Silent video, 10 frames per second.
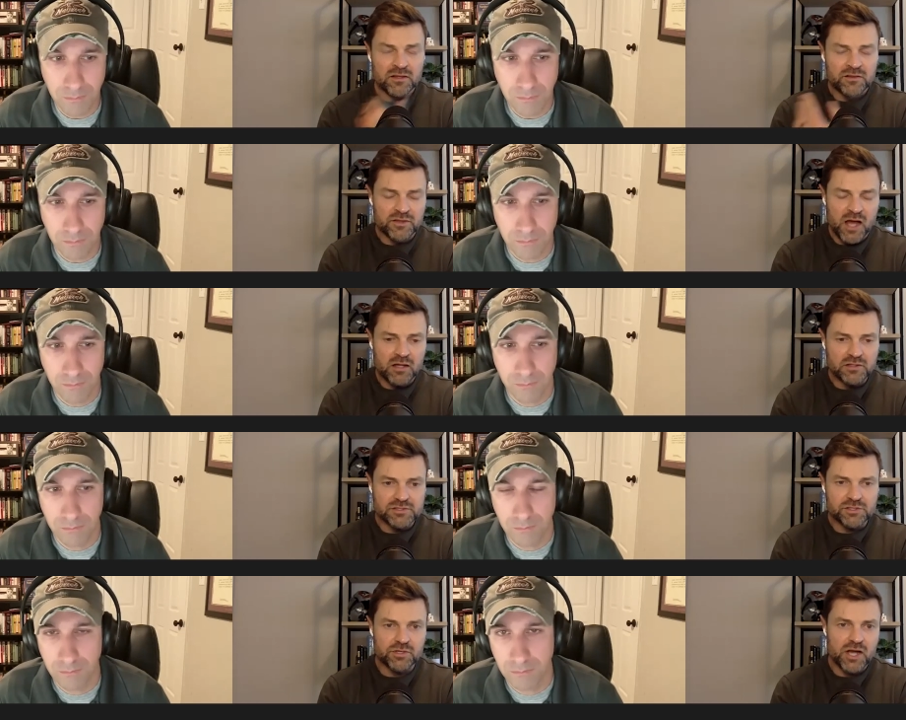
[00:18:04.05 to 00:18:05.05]
Speaker 1: knowledge.
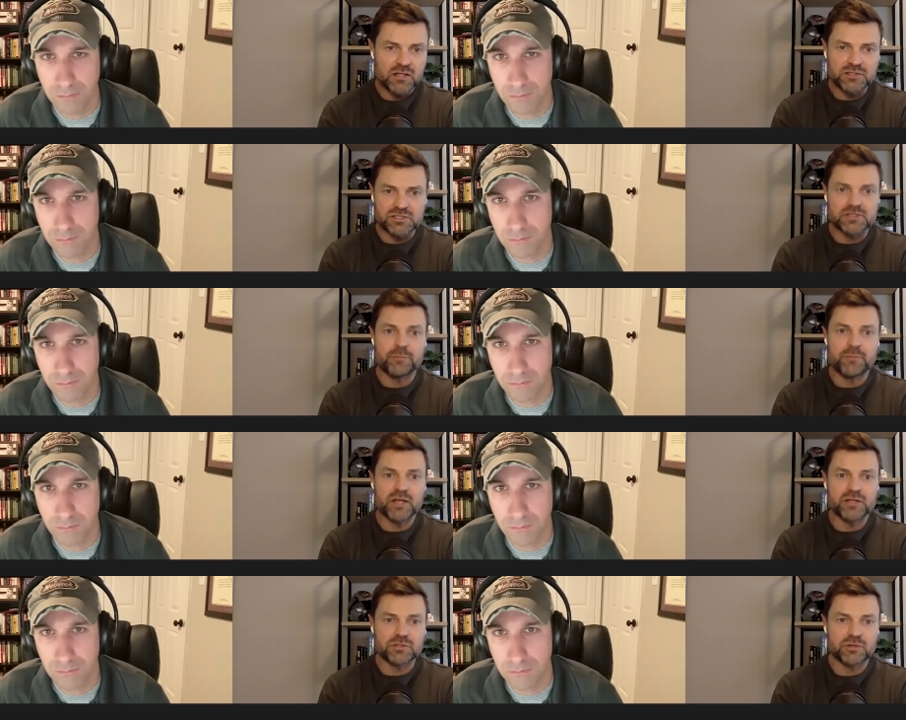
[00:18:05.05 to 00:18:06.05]
So knowledge is a
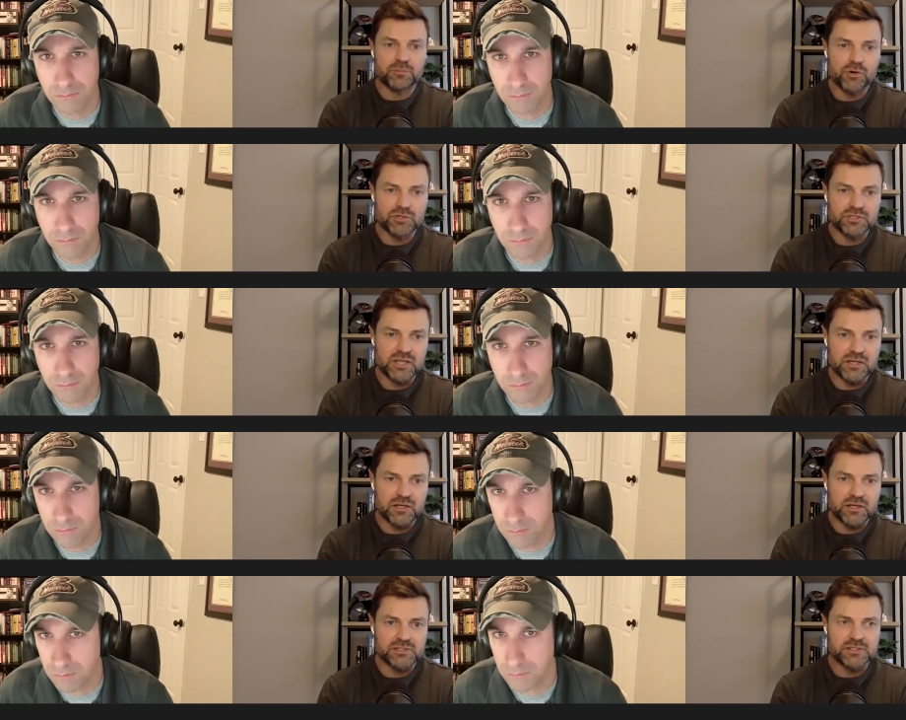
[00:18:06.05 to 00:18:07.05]
major component to that
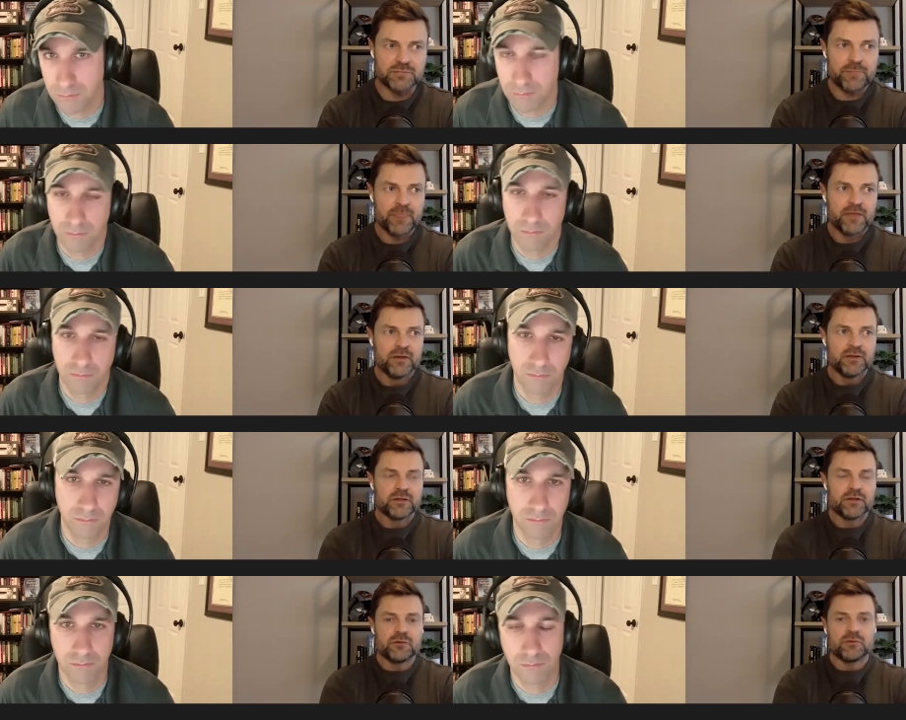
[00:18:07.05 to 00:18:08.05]
legacy.
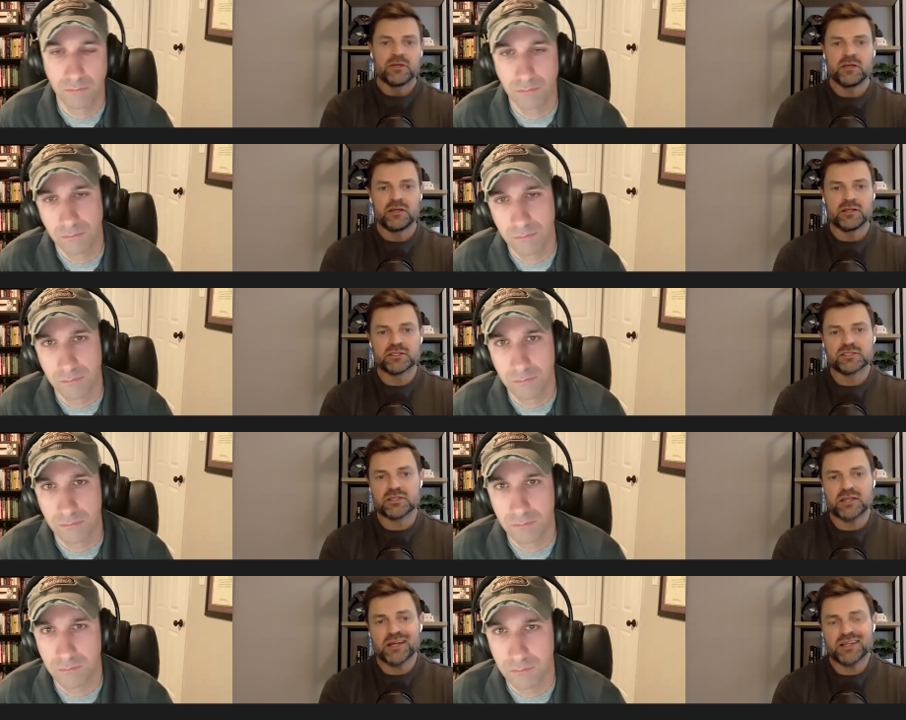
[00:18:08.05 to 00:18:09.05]
You know, in addition to
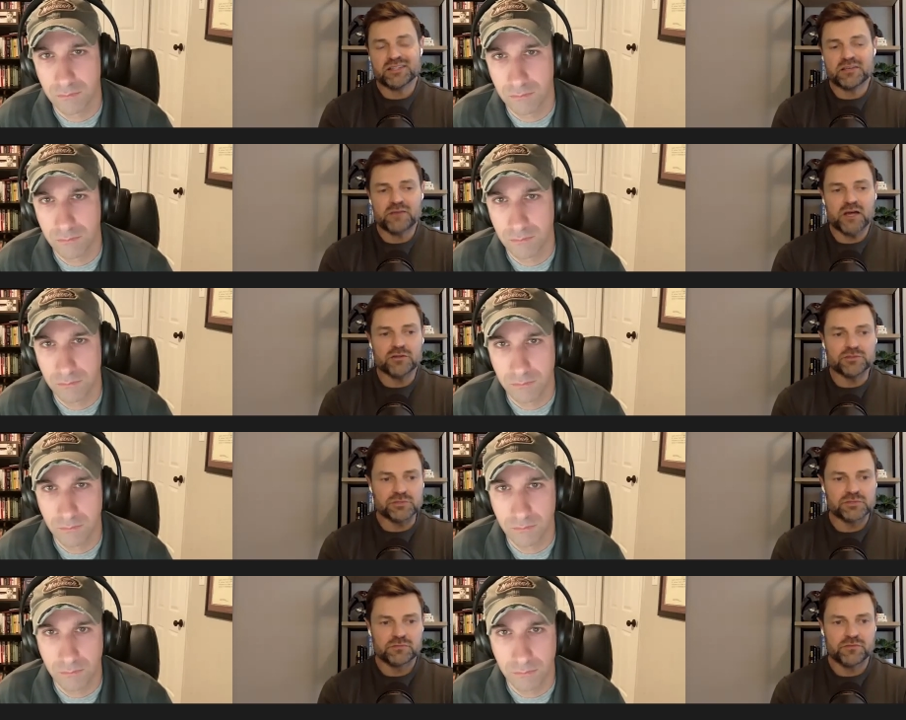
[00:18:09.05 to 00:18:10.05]
that, I'd say
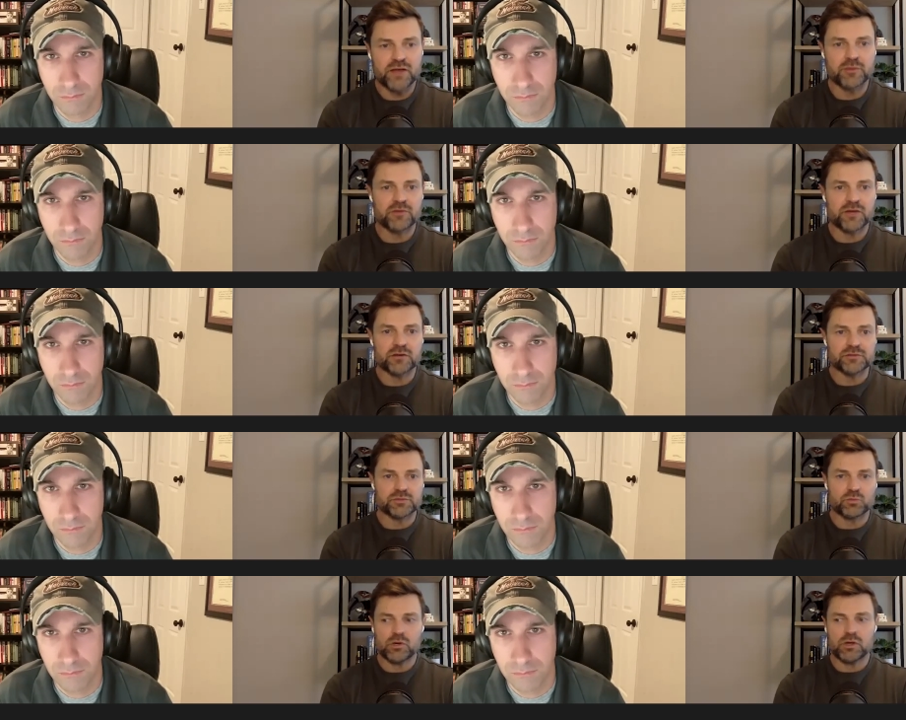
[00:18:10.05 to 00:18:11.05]
values, family values.
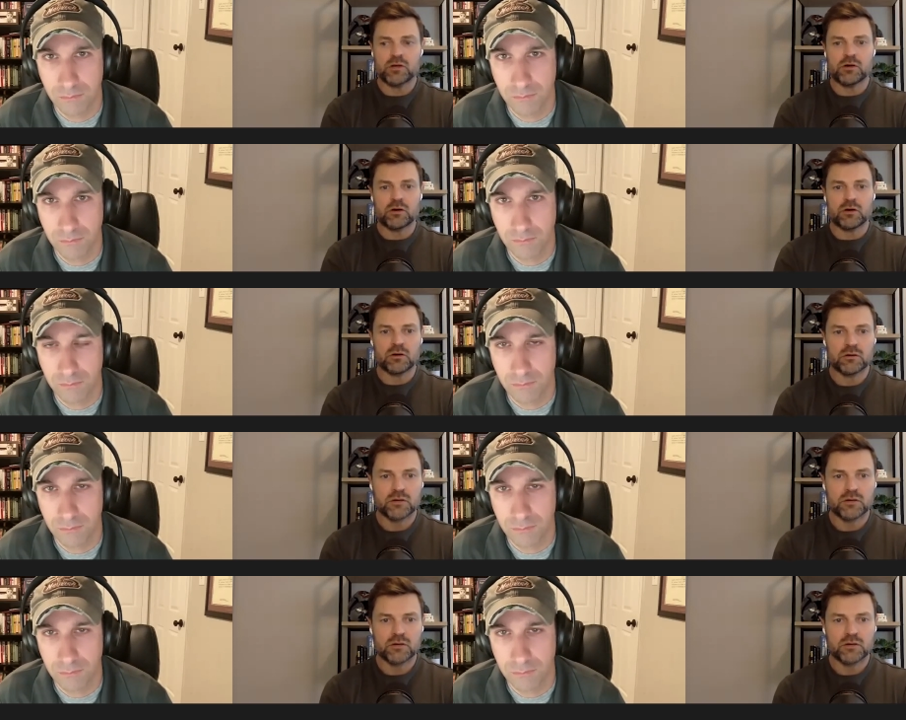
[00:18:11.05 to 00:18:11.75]
What are